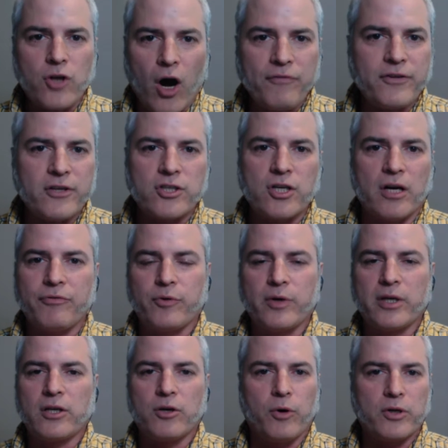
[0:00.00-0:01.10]
off the shelf
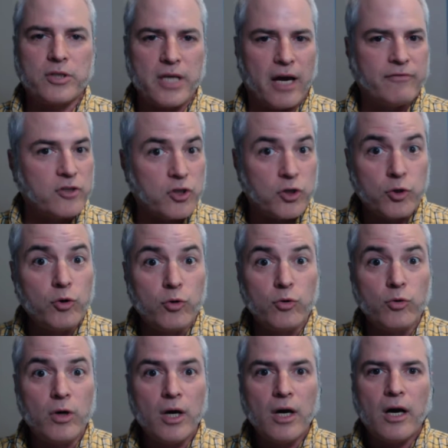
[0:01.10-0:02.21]
windows have
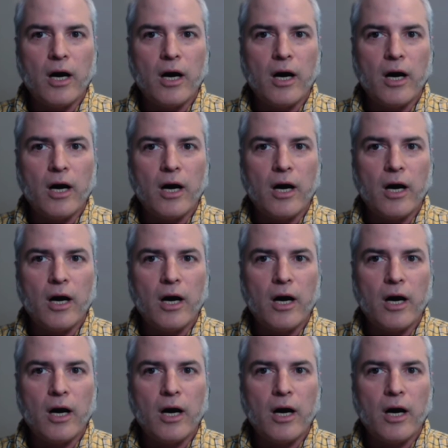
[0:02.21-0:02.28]
two